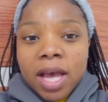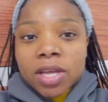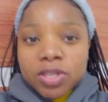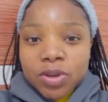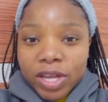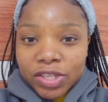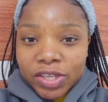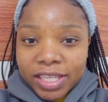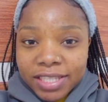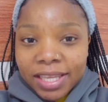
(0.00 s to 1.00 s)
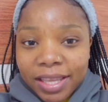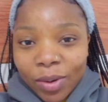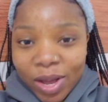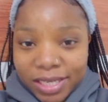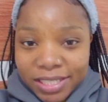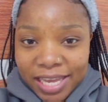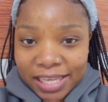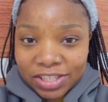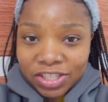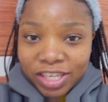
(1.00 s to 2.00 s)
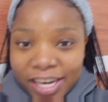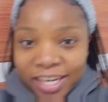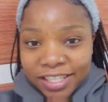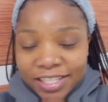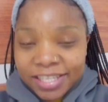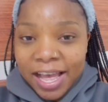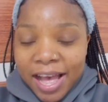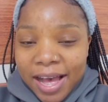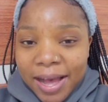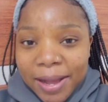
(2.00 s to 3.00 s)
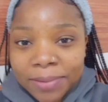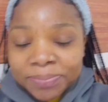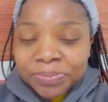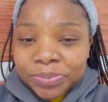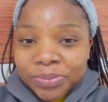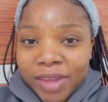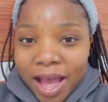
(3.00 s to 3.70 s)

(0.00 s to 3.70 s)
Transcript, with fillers: so as you can see the quality has changed um,